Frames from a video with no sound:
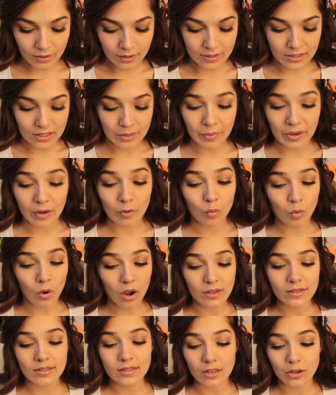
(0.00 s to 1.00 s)
Somebody
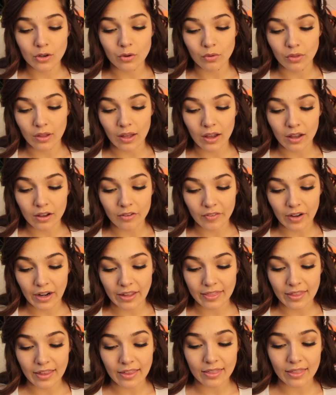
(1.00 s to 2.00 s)
wants a new love, and I
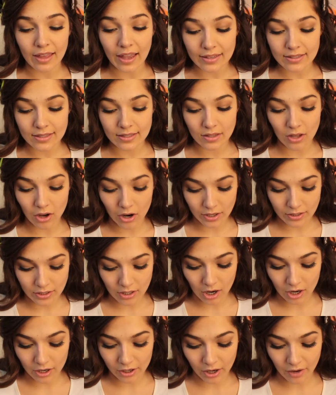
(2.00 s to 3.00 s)
think that's the heart to
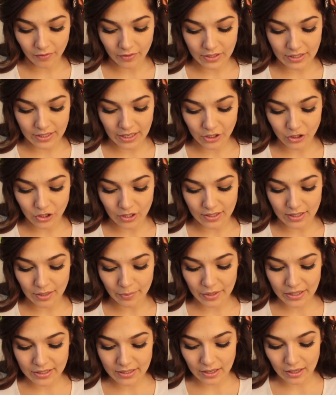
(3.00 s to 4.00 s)
heart conversation.
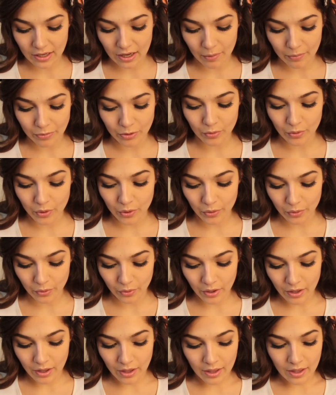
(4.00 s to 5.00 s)
Somebody's gonna come through
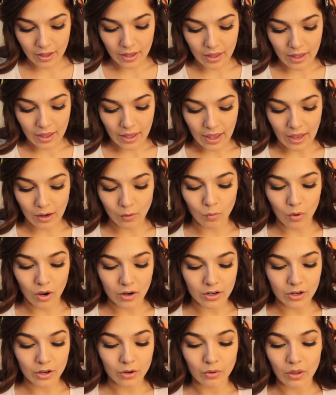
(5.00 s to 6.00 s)
and
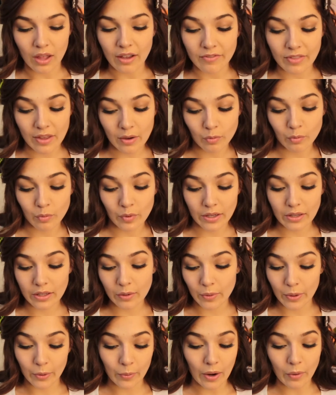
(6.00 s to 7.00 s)
want a new love. They really
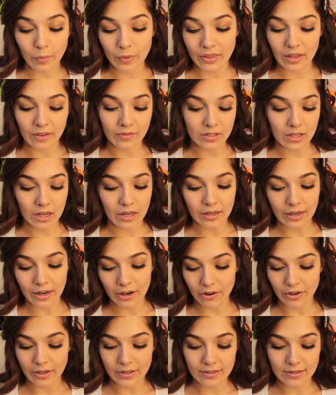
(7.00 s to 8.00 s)
regret what they've done,
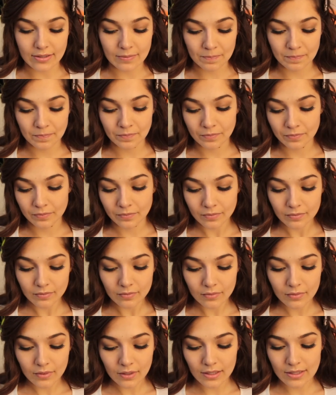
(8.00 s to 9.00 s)
Aries.
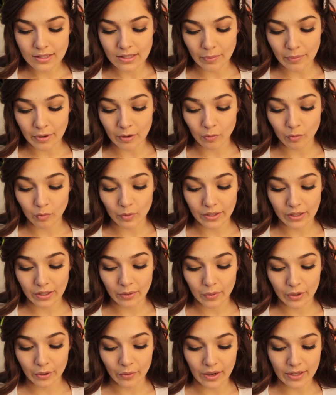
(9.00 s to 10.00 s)
Somebody really
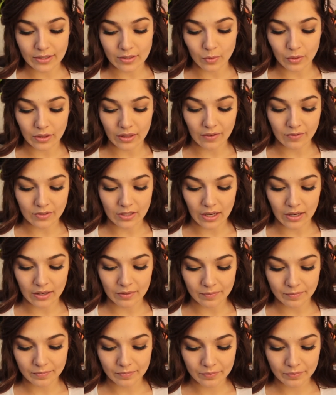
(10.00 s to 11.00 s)
regrets what they've done.